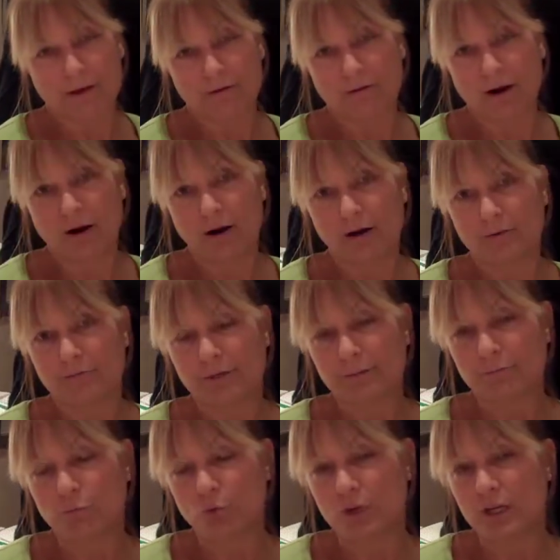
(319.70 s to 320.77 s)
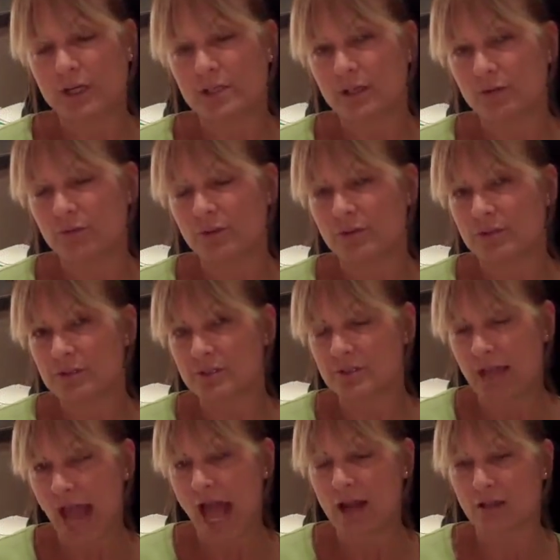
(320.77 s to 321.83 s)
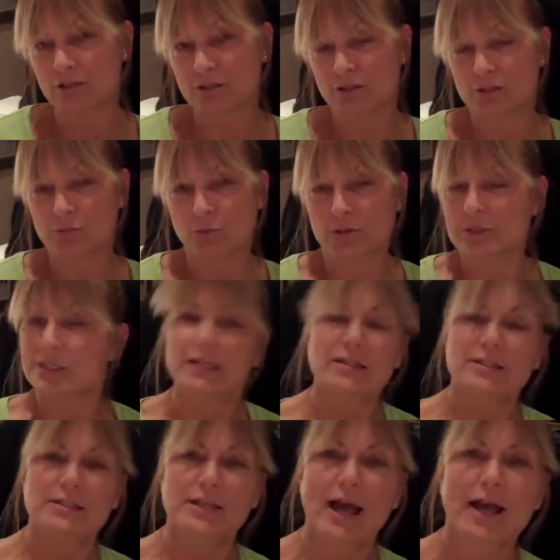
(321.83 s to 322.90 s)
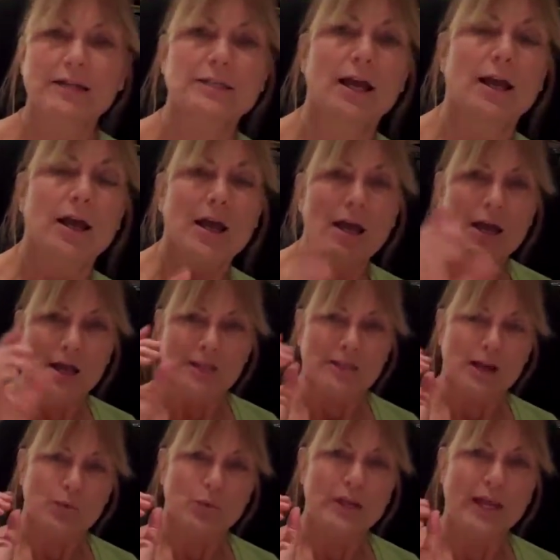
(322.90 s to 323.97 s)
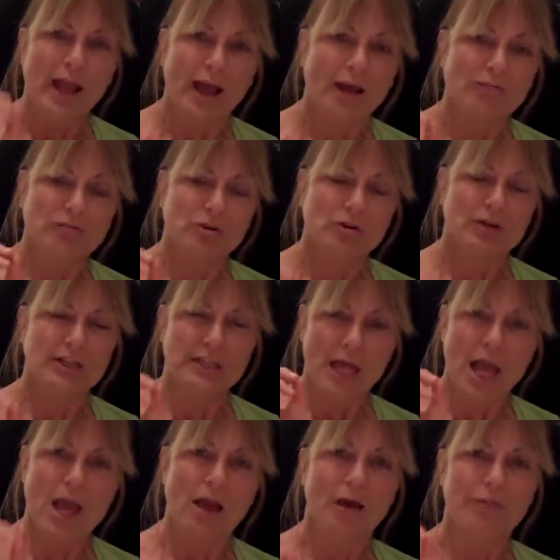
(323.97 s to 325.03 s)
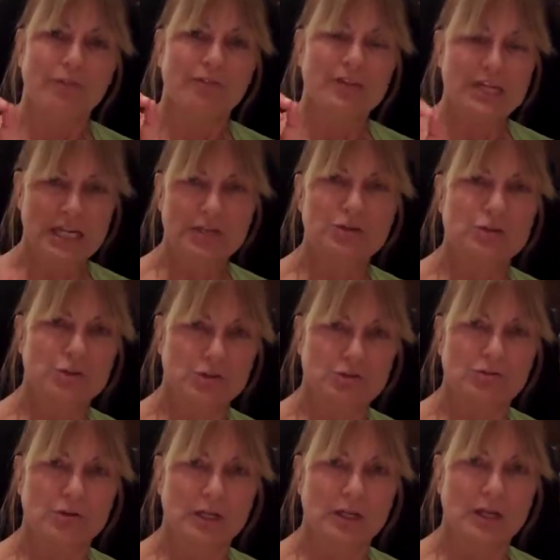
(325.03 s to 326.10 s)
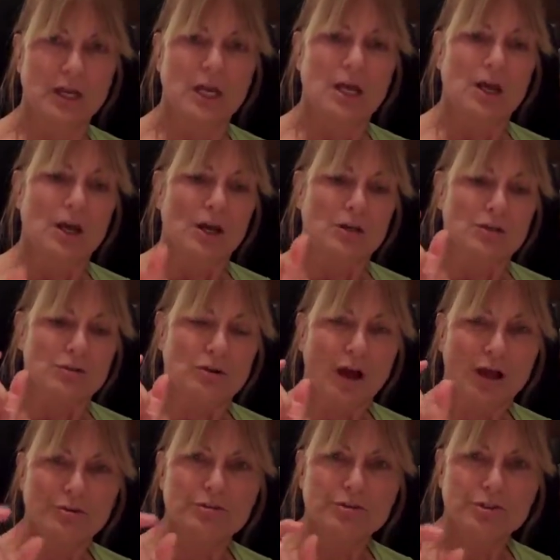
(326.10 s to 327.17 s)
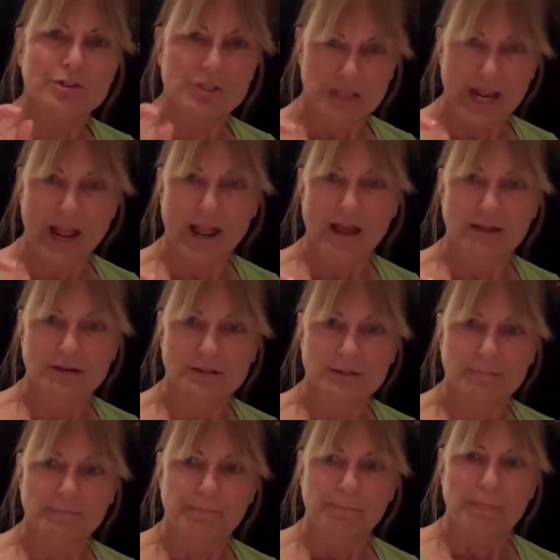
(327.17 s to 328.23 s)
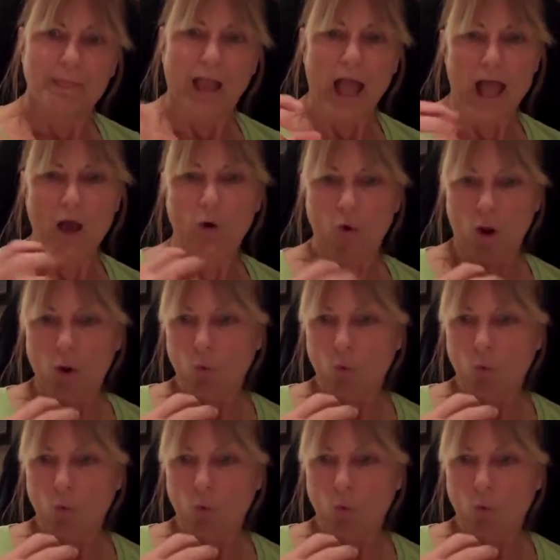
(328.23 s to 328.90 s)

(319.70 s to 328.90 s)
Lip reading: of Harvard, and what he did with his analysis was he said that we have to look at the health of an industry to understand how